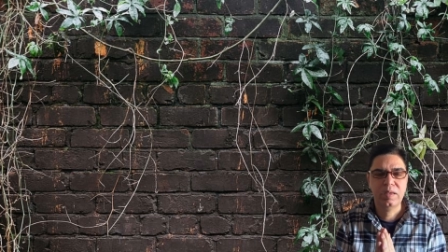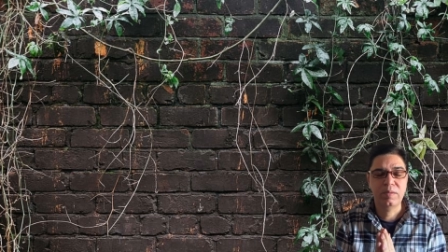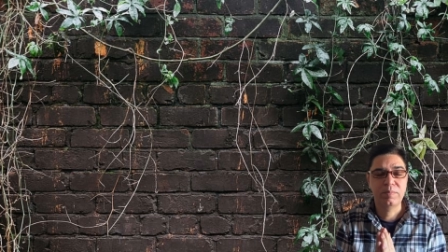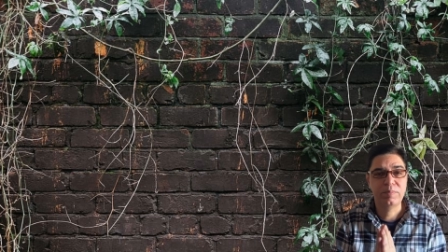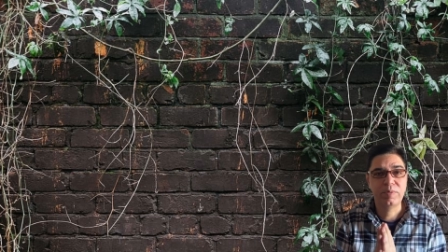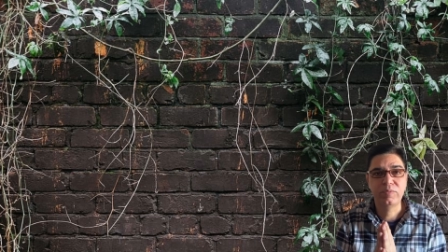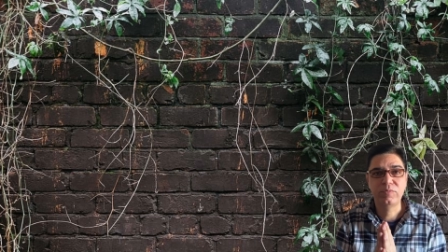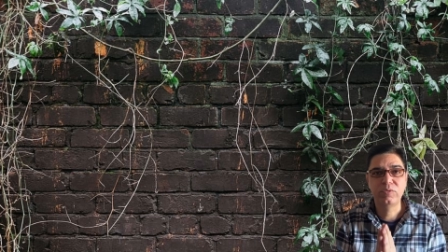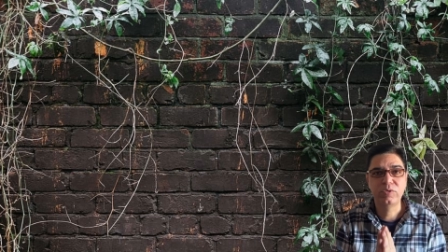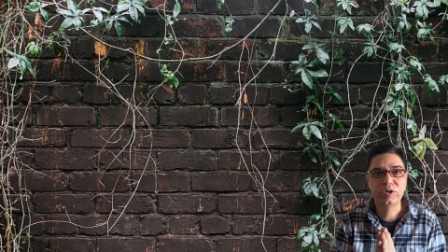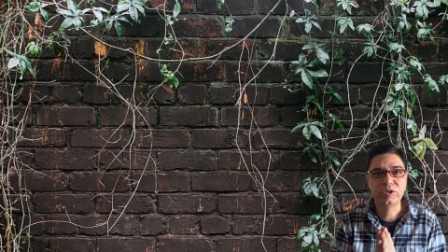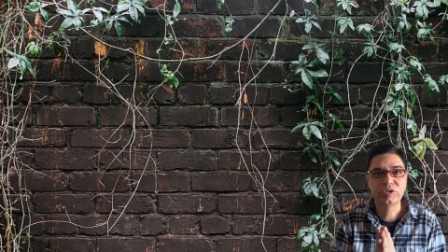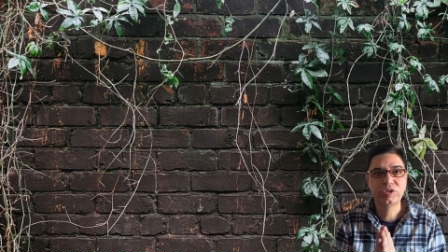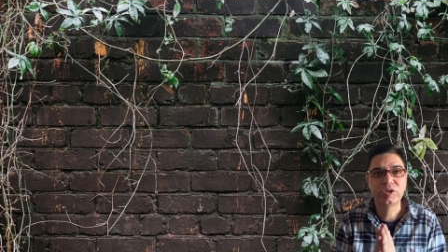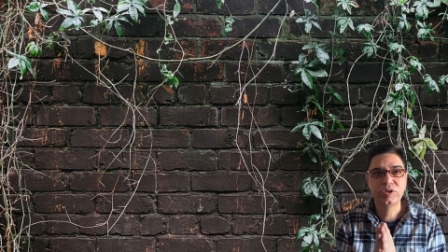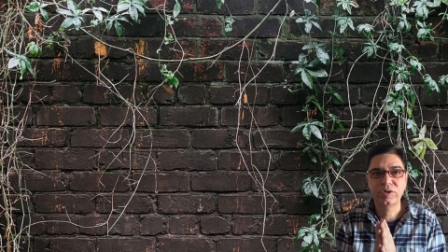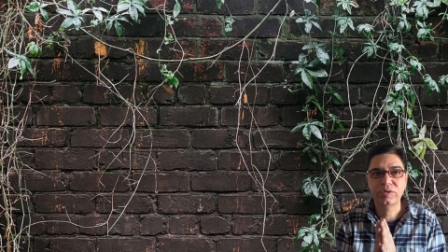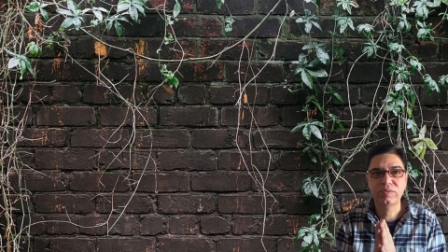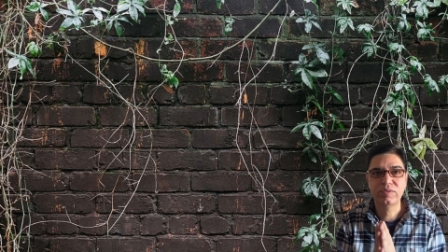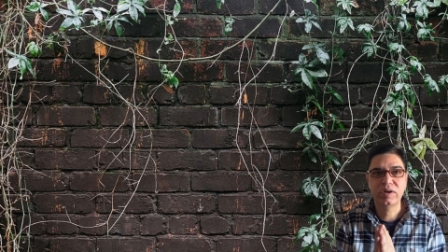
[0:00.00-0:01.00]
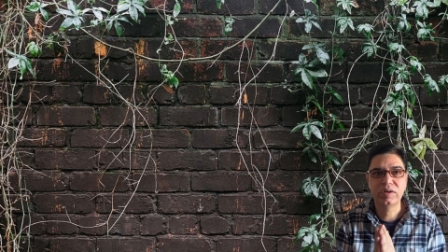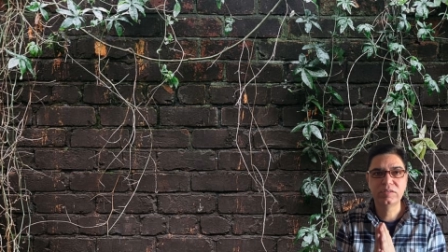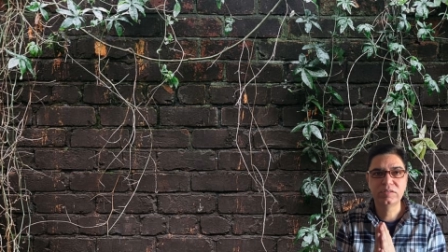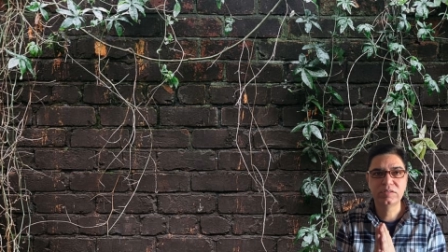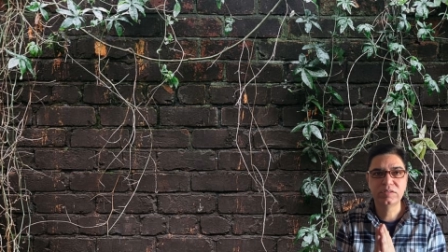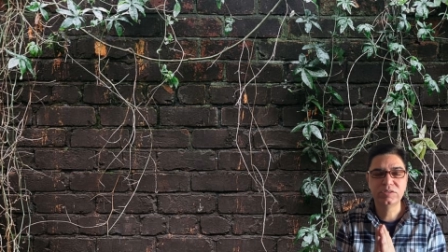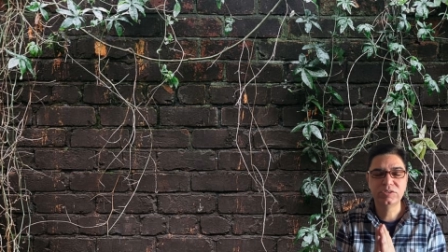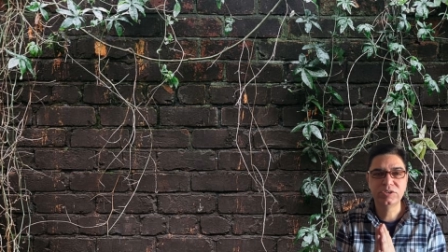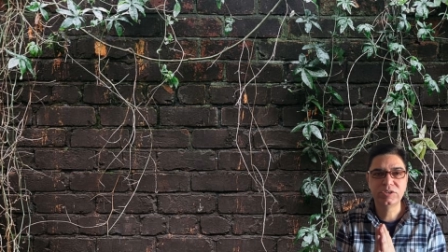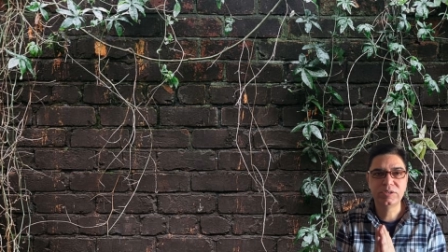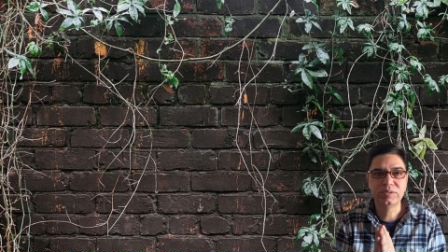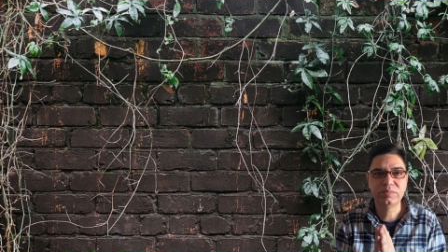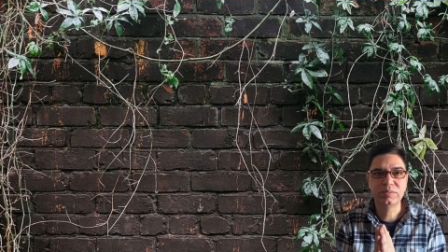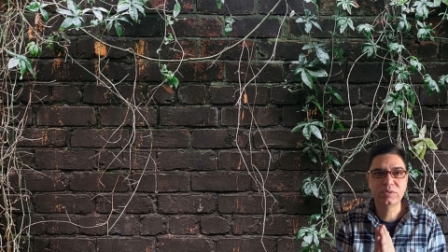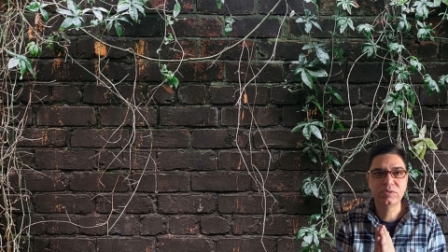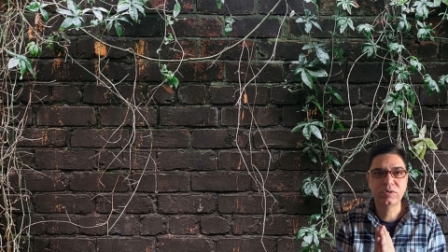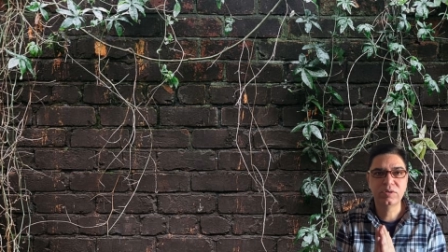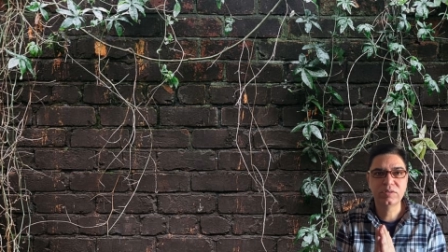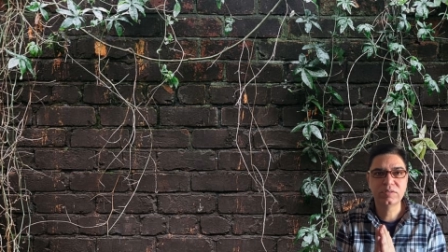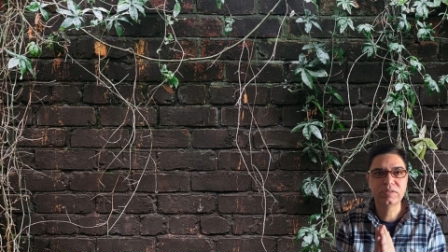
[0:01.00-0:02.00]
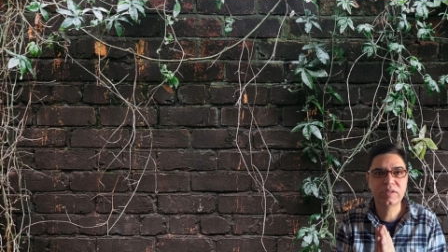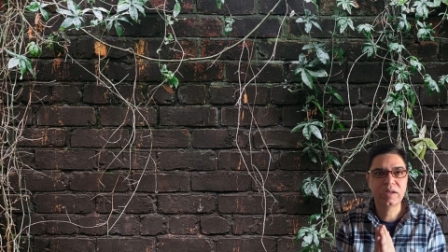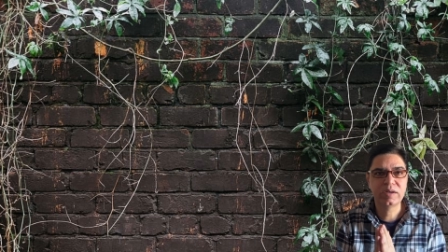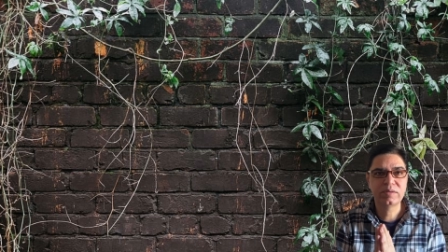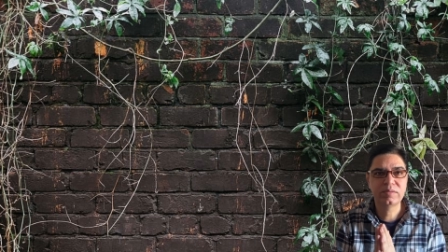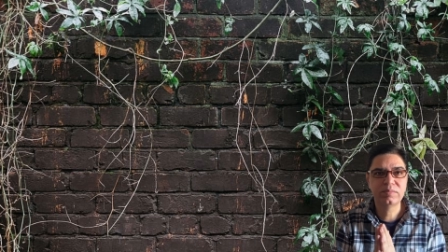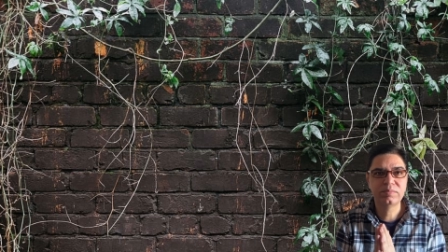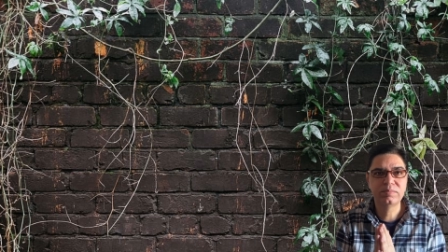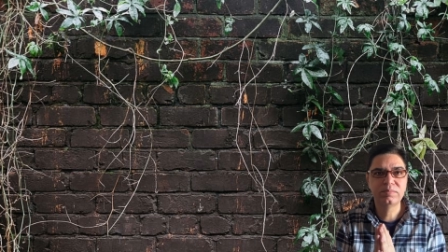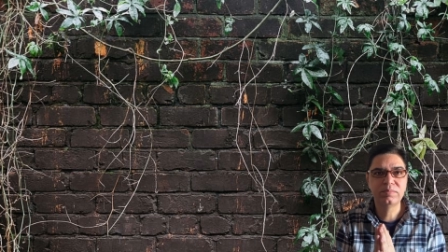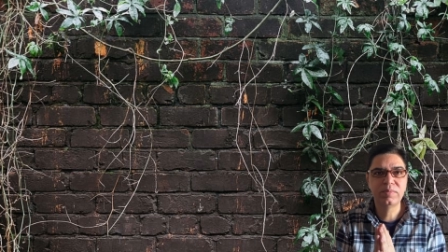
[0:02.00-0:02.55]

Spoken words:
Perforation requires surgery because that